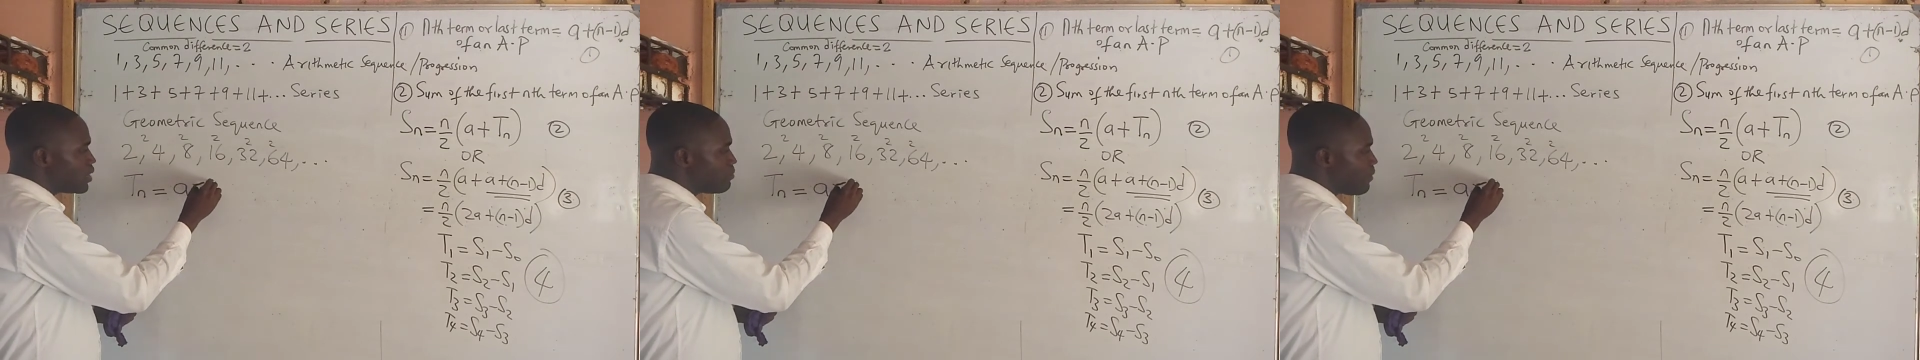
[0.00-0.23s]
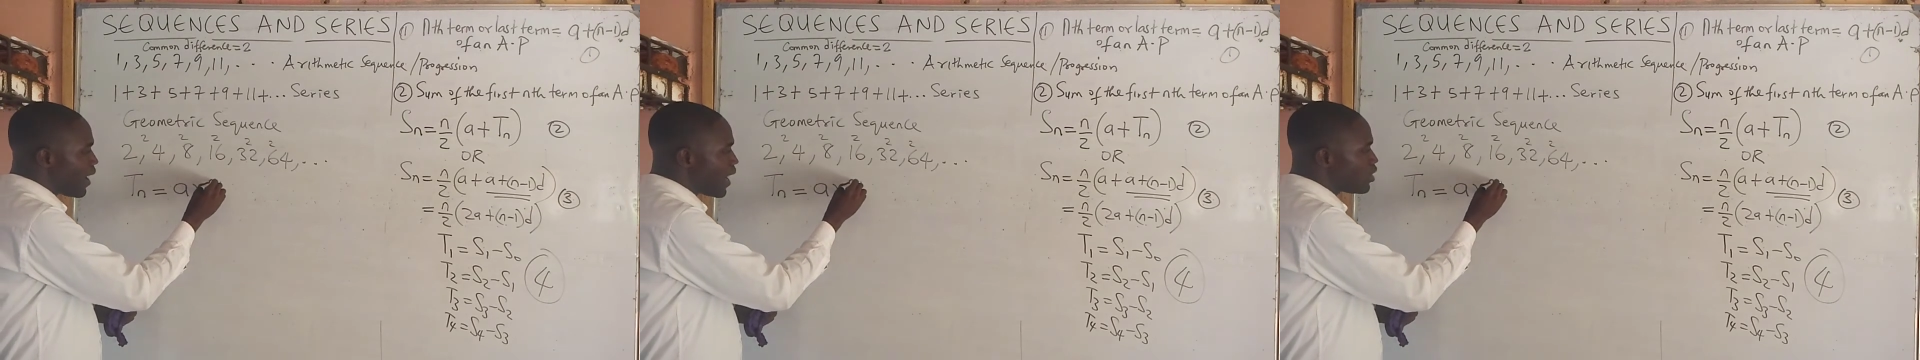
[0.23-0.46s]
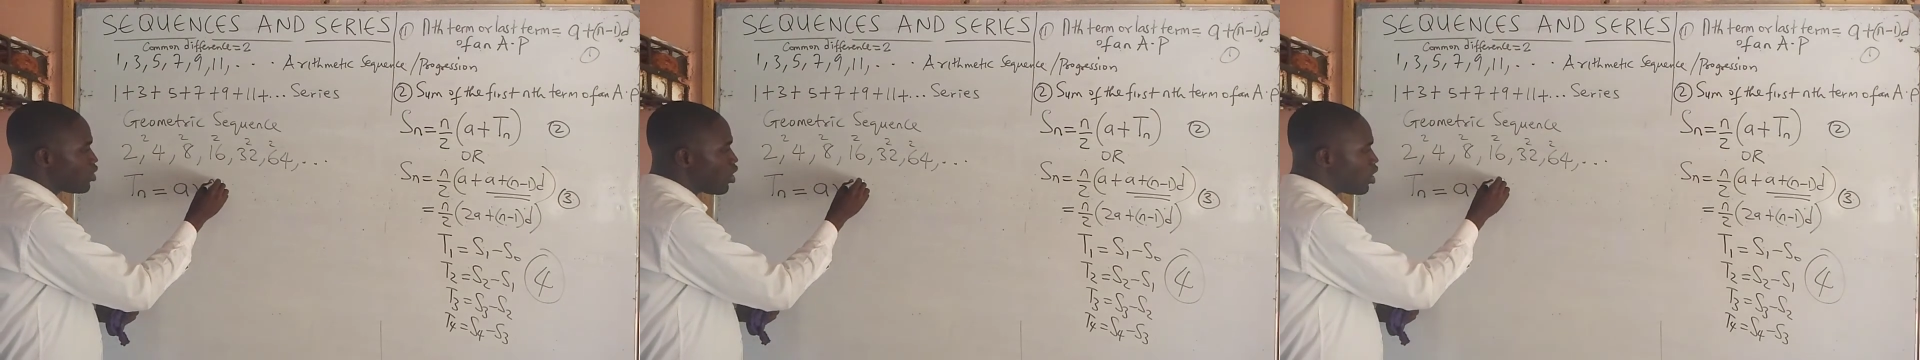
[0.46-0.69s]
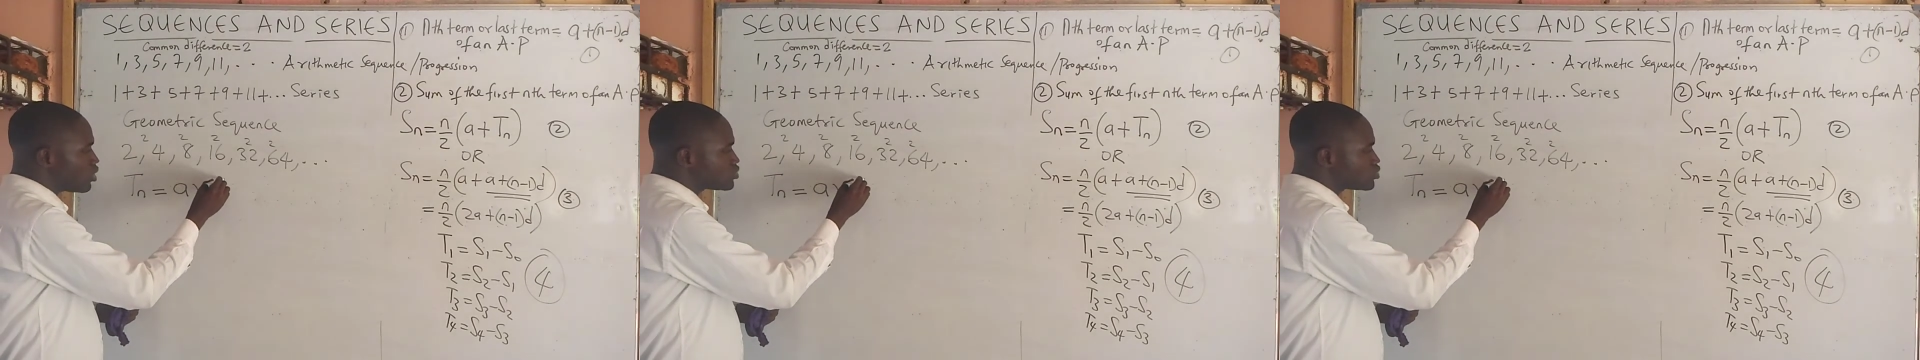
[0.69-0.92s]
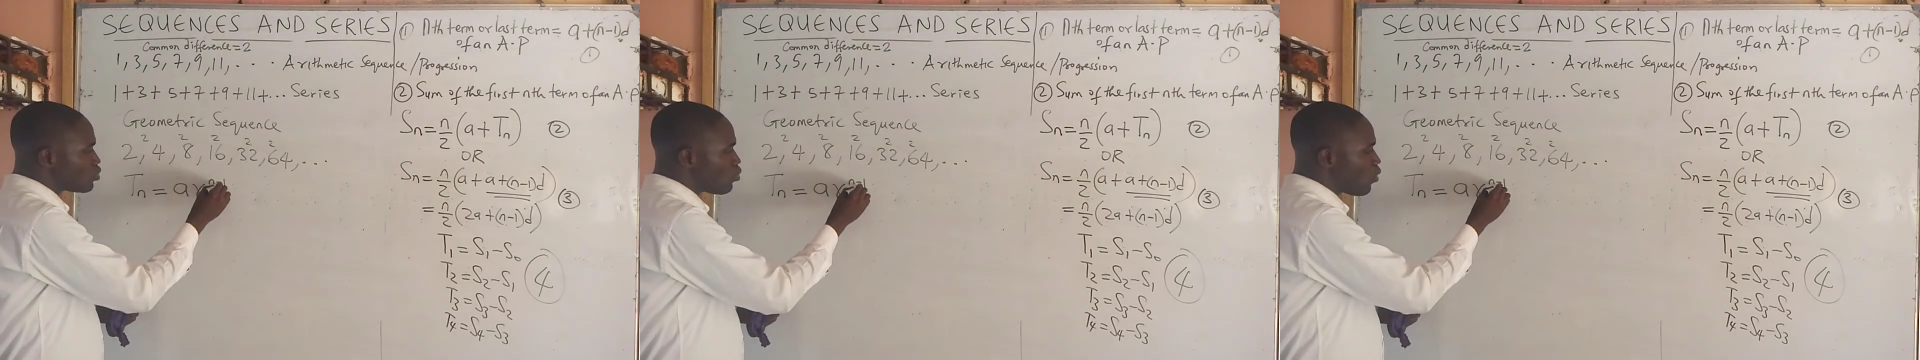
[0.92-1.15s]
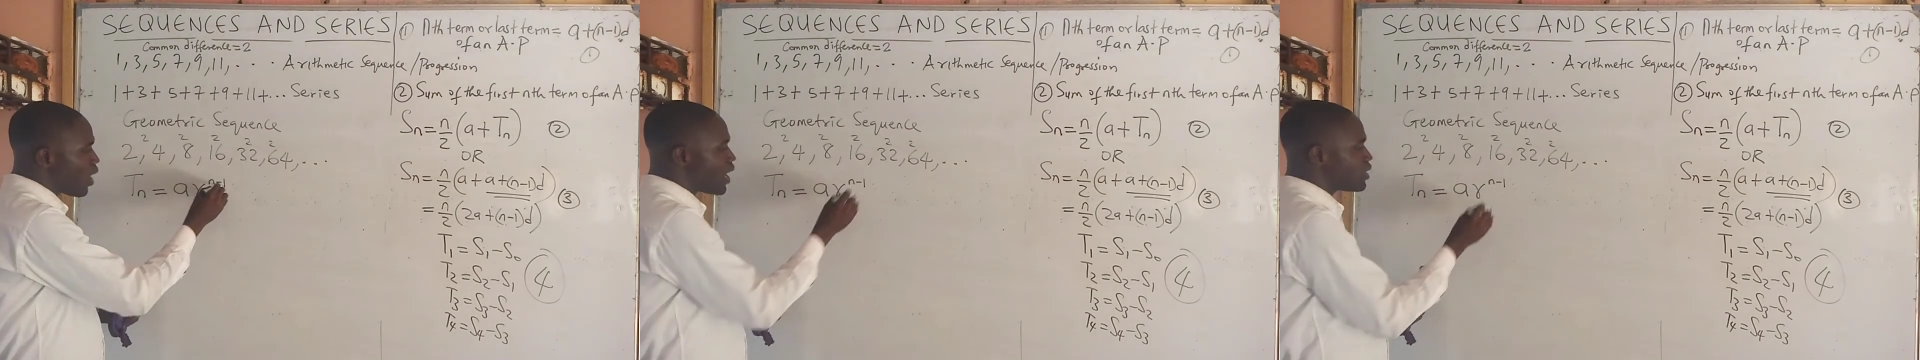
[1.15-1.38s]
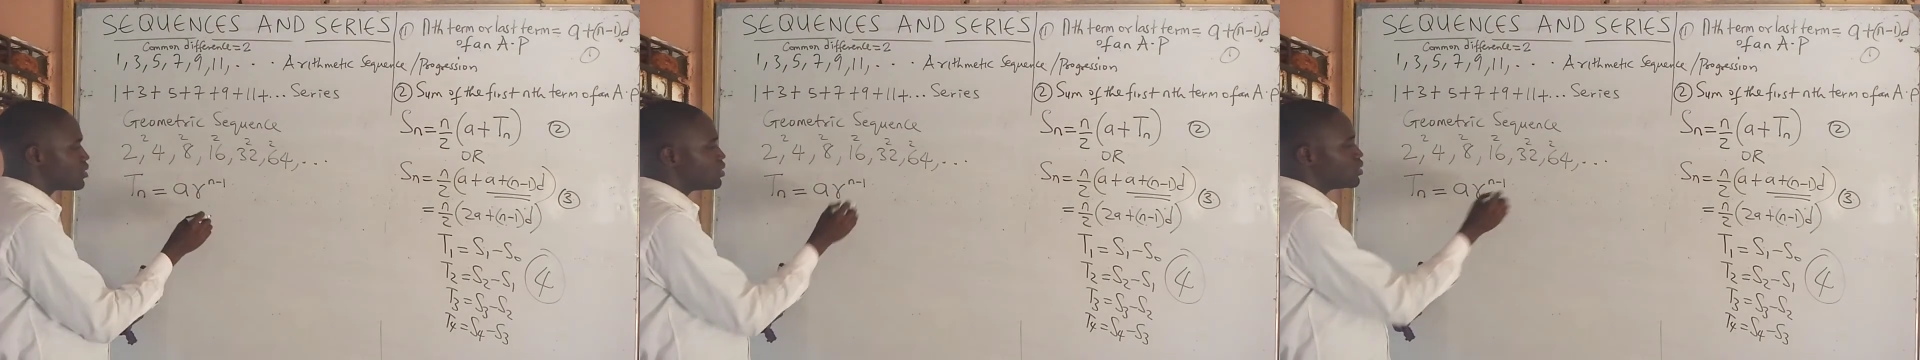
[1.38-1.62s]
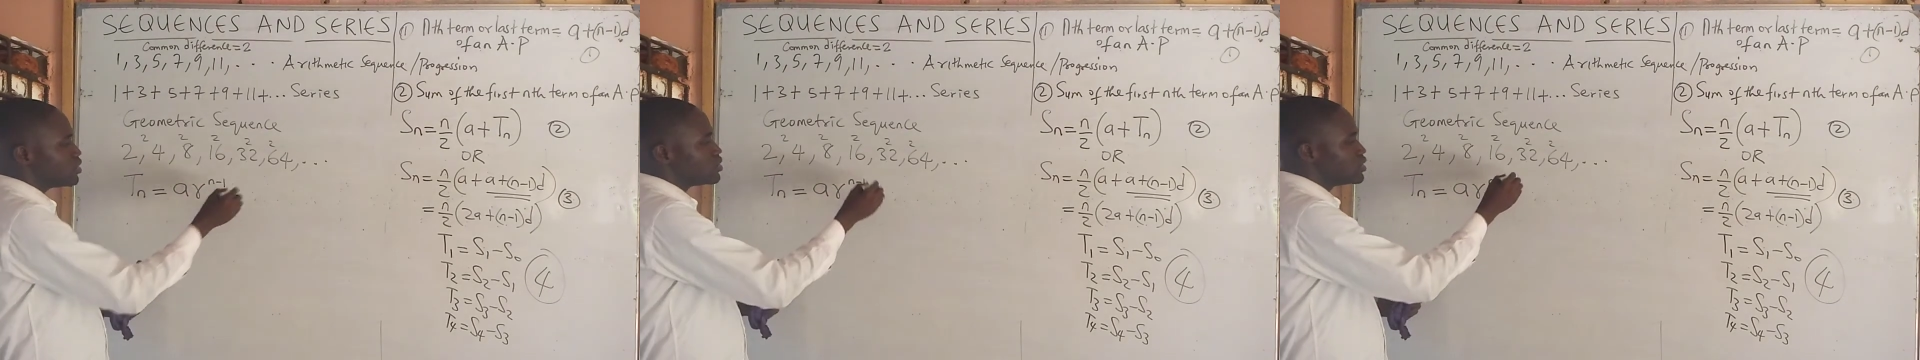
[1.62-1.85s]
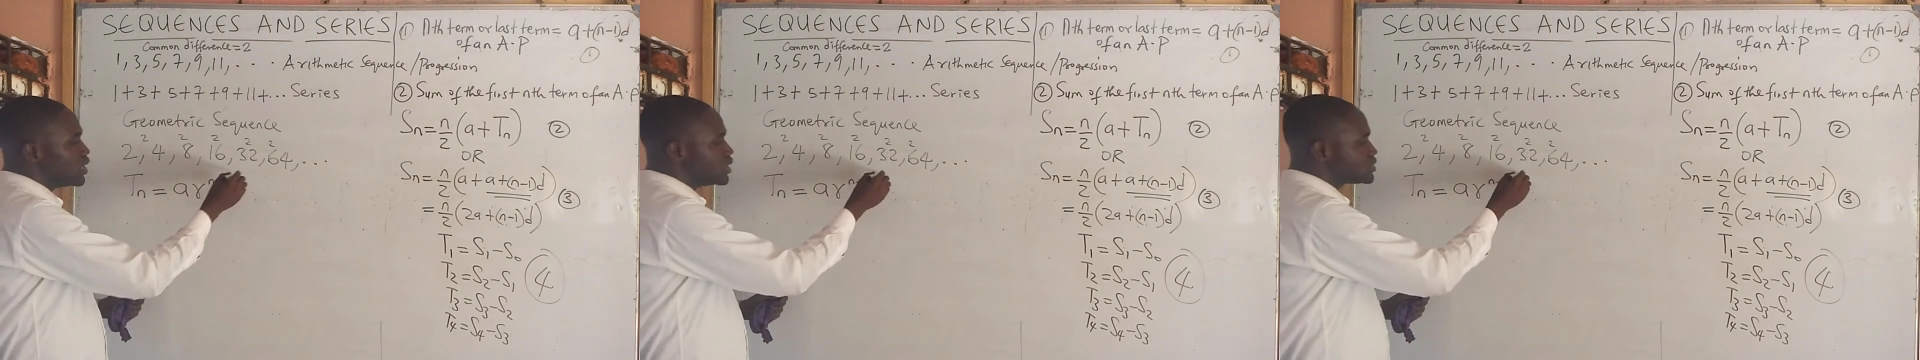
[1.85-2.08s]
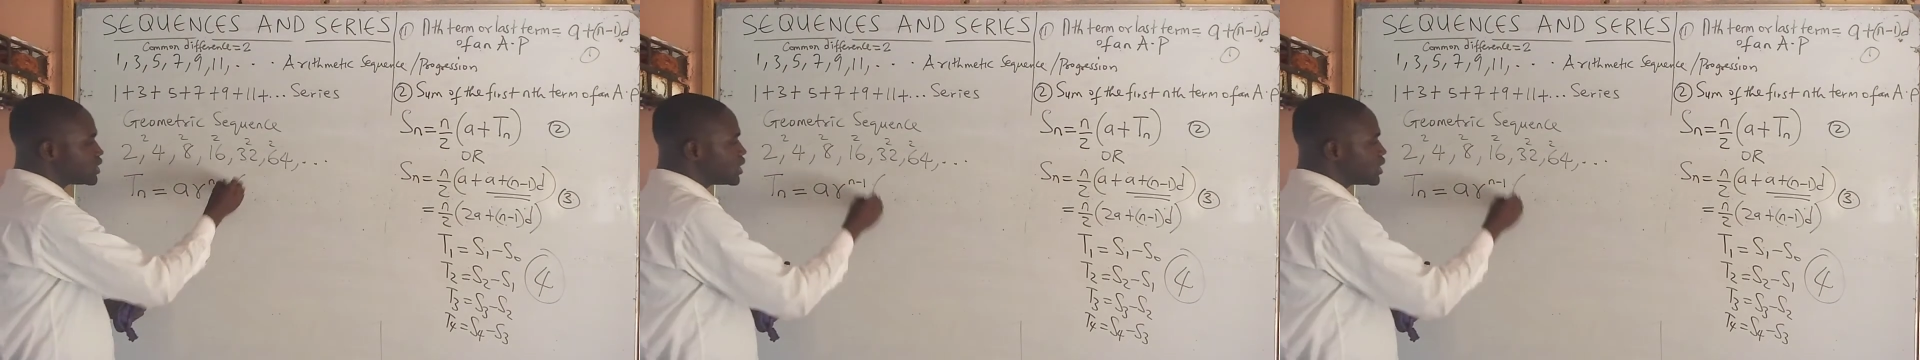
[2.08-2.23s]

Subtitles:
minus 1. This